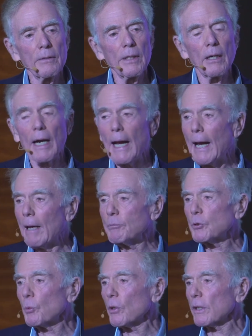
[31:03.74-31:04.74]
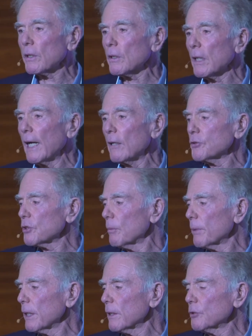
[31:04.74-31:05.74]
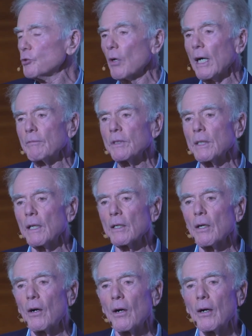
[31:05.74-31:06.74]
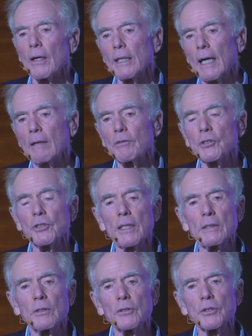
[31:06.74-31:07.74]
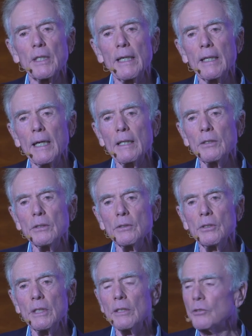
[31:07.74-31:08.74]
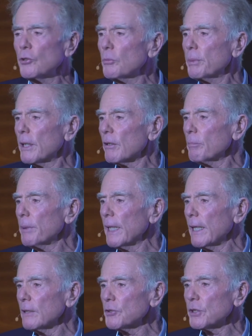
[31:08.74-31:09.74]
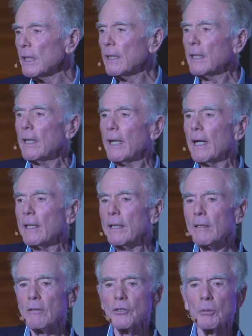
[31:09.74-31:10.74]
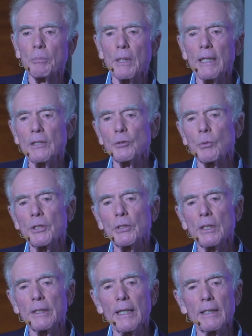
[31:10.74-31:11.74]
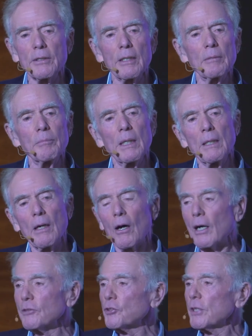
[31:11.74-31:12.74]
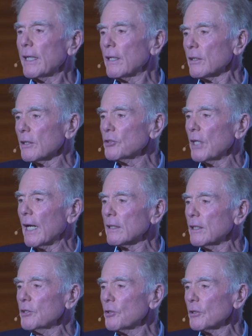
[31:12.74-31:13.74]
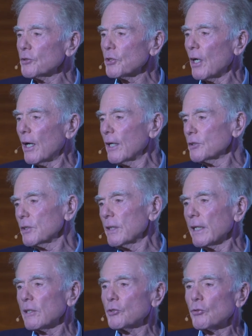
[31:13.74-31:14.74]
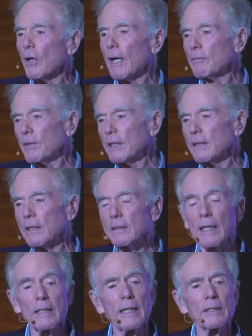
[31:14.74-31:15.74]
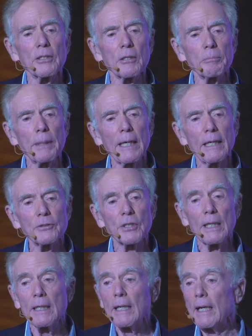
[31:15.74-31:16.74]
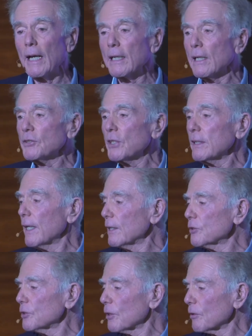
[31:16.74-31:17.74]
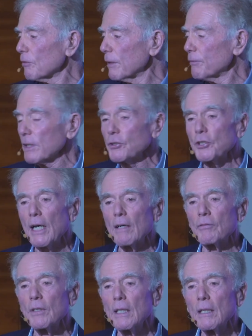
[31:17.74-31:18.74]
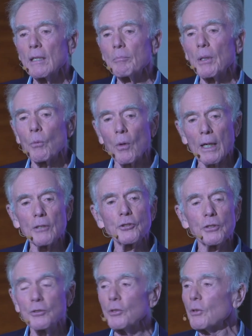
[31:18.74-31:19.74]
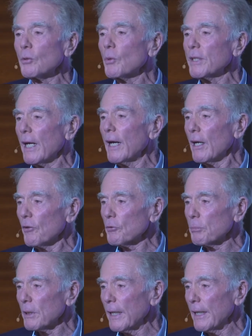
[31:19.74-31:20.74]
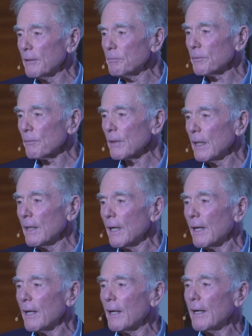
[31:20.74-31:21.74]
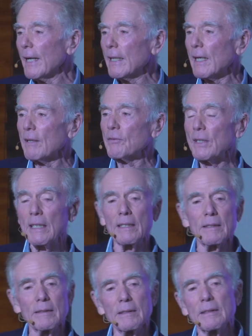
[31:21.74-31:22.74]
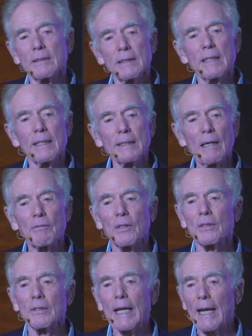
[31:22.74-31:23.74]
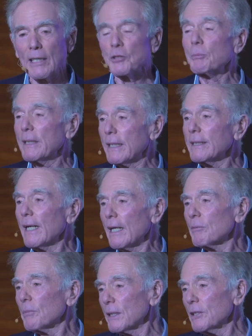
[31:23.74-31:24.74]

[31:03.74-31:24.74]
their apps were going to allow somebody to drive in their car and have a signal saying, hey, you need a new pair of pants, and here is a place where you could get them on sale exactly your size, and they could drive in and, and get their pants. And I said, that's terrific, Jeff but why don't you do it with a health plan? Uh, and I think he never asked me again, but